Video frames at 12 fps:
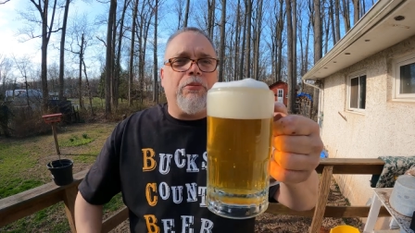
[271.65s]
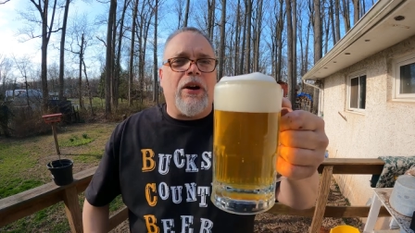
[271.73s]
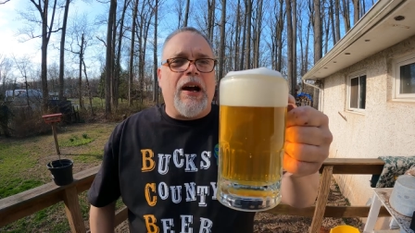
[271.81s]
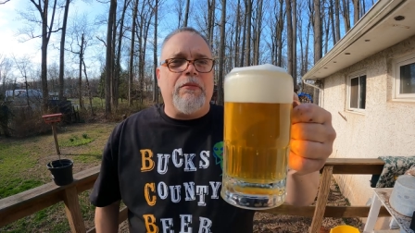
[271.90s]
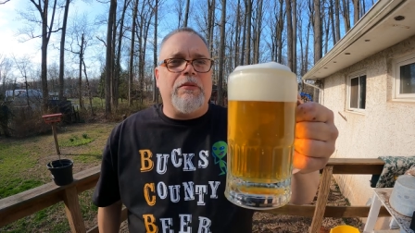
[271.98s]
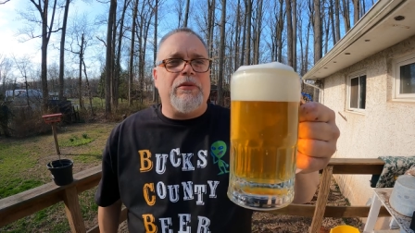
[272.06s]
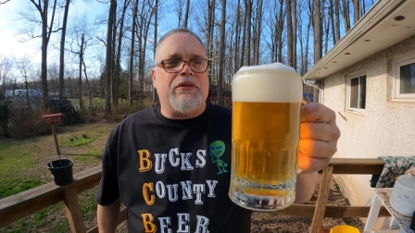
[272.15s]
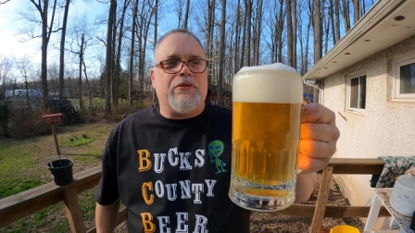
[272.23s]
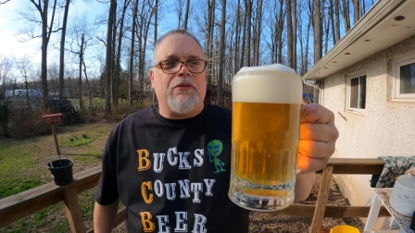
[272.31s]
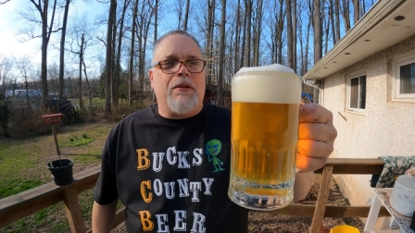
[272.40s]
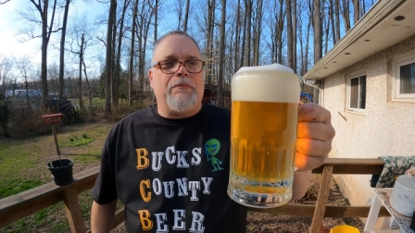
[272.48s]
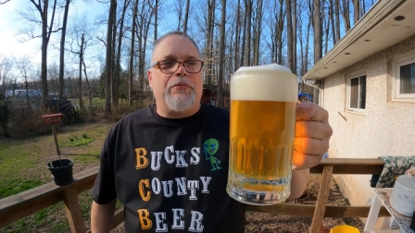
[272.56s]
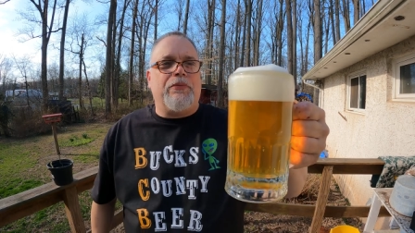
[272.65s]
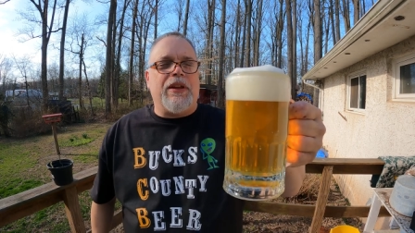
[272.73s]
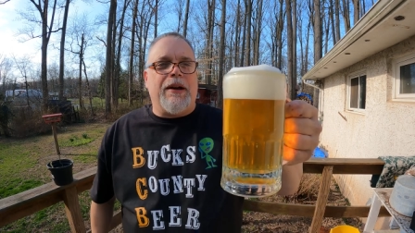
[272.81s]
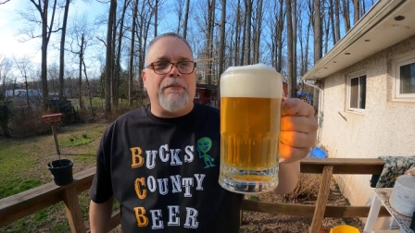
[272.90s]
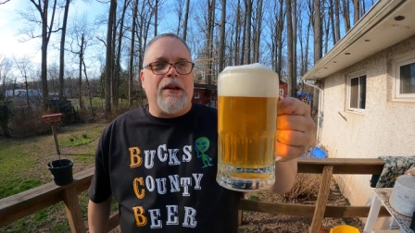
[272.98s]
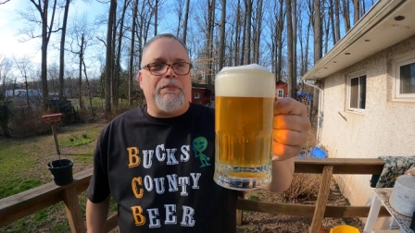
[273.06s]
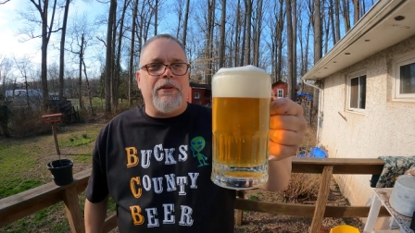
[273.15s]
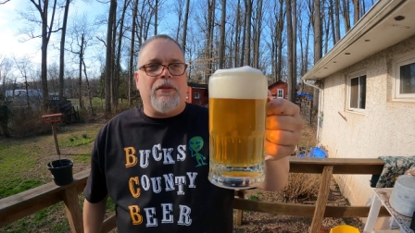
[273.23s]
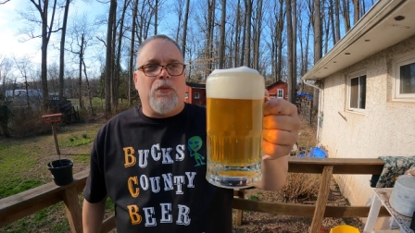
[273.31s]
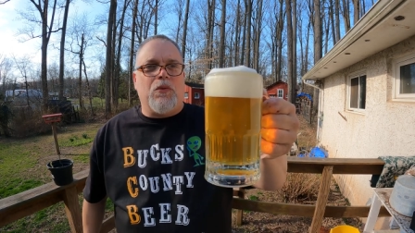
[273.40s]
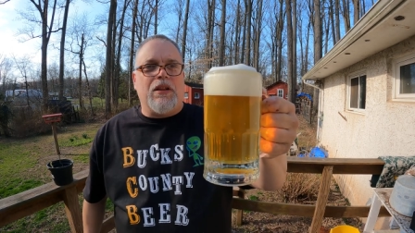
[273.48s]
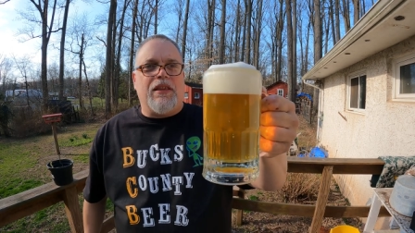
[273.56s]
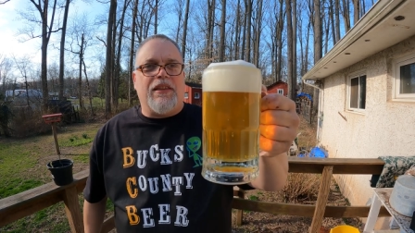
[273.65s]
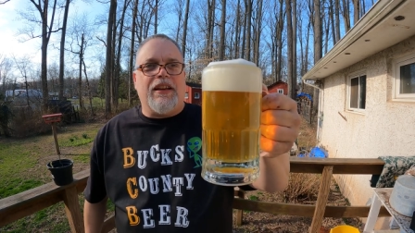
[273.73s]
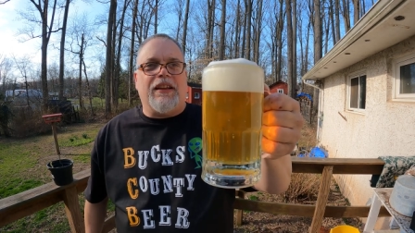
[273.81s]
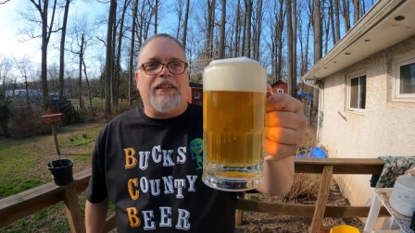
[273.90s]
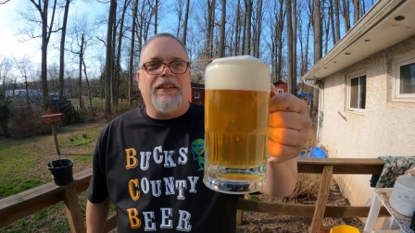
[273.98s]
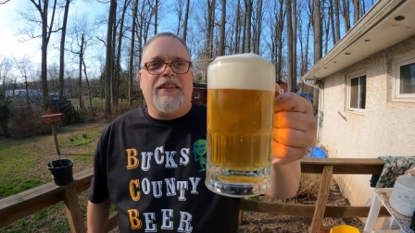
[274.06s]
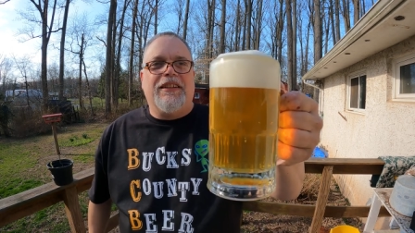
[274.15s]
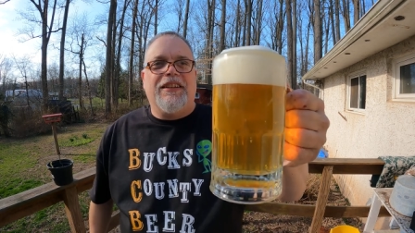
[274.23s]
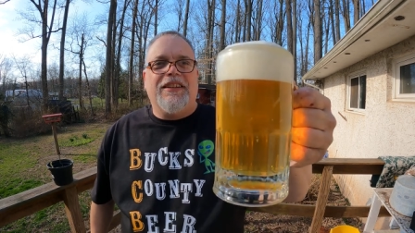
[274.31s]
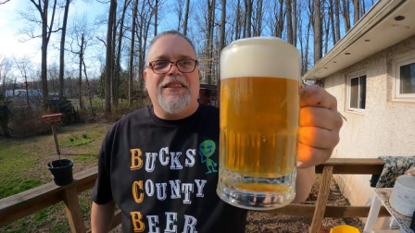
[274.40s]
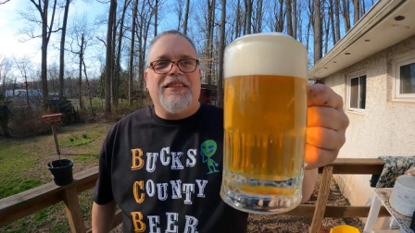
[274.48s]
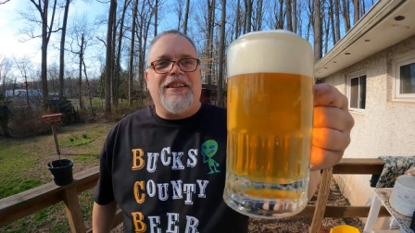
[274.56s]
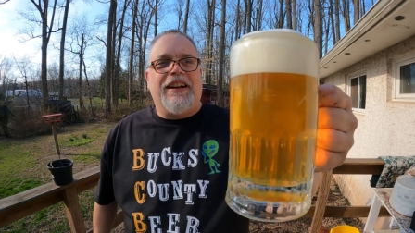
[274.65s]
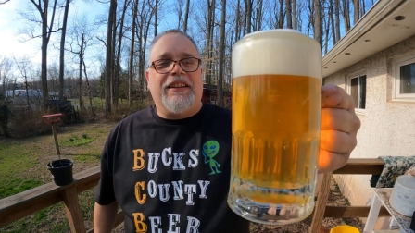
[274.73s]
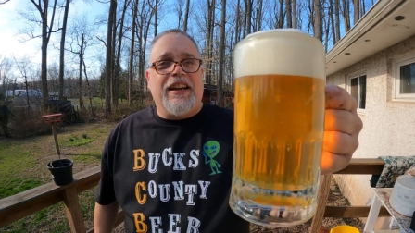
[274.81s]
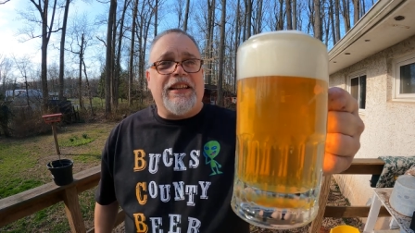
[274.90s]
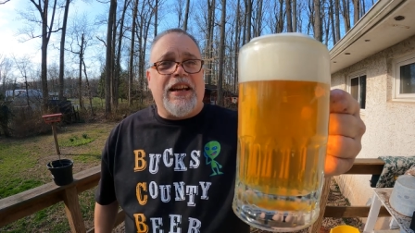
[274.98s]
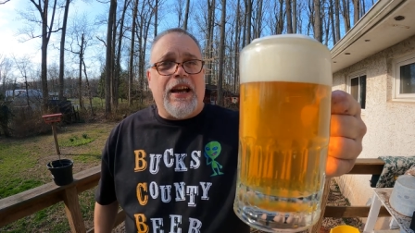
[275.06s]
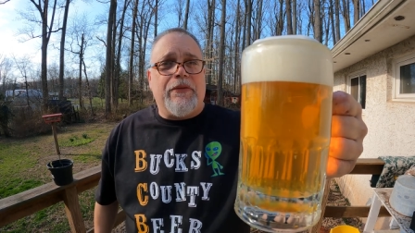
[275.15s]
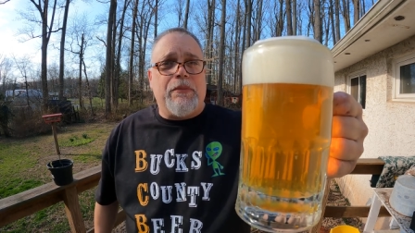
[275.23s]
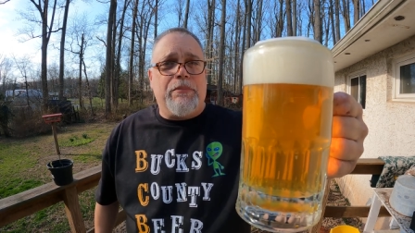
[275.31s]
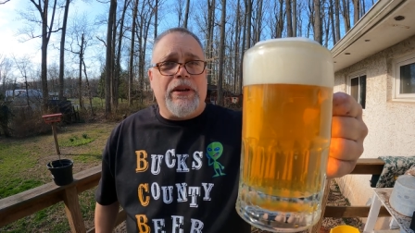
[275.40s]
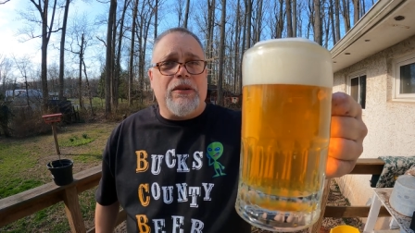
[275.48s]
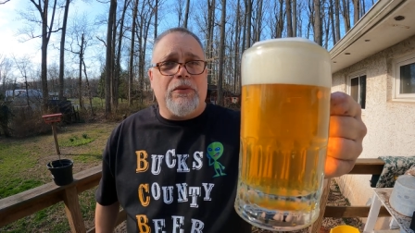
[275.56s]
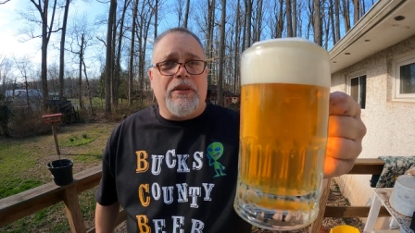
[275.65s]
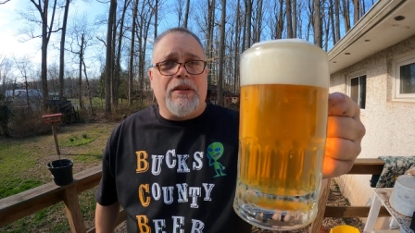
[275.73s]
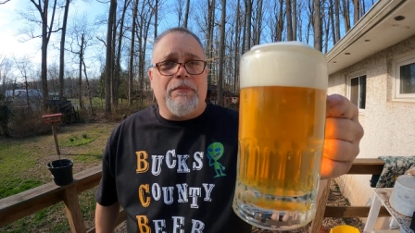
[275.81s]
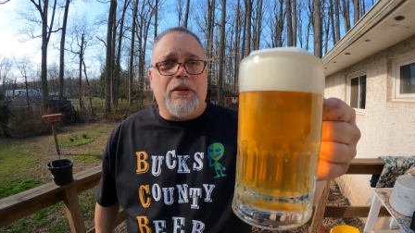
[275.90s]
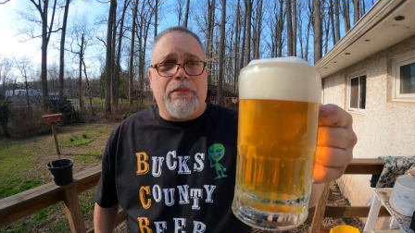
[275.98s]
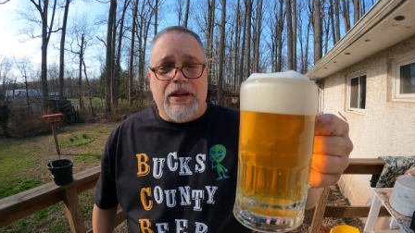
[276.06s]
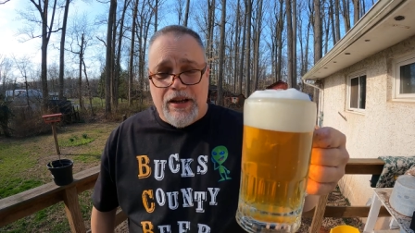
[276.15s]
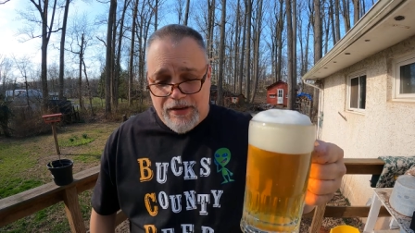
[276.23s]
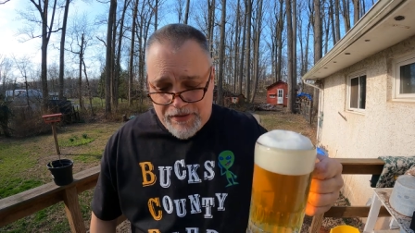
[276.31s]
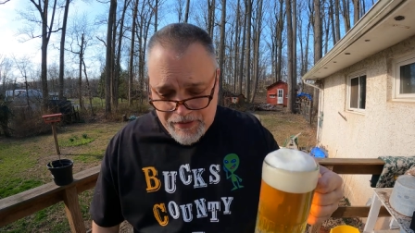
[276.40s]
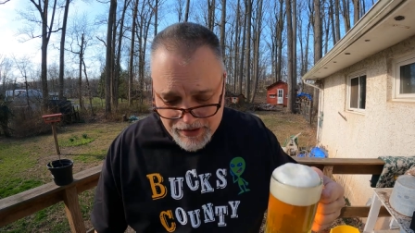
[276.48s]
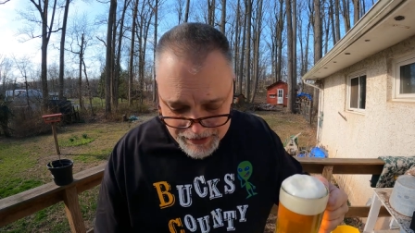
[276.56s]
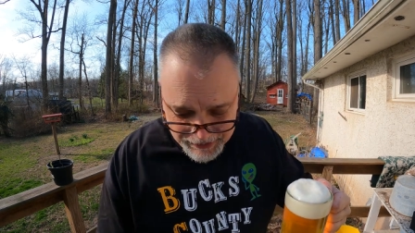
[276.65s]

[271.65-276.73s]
a problem with Trump, that might be the one thing. I'd like to have a beer with him, to be honest with